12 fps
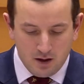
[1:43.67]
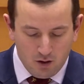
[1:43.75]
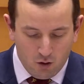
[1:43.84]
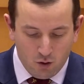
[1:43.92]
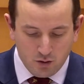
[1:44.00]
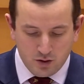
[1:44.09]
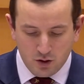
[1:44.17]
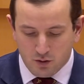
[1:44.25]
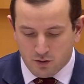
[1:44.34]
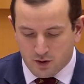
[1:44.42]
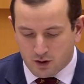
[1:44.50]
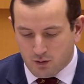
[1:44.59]
Also,
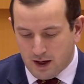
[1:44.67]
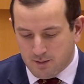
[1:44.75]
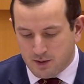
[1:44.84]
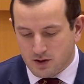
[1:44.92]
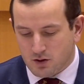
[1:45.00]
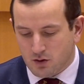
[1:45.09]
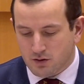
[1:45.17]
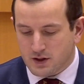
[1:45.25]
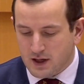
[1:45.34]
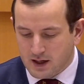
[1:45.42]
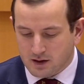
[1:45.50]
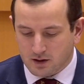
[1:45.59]
requirements on
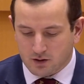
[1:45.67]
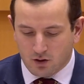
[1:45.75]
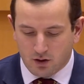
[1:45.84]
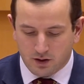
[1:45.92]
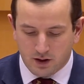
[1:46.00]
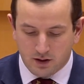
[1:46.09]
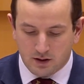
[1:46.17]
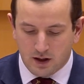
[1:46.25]
recycled content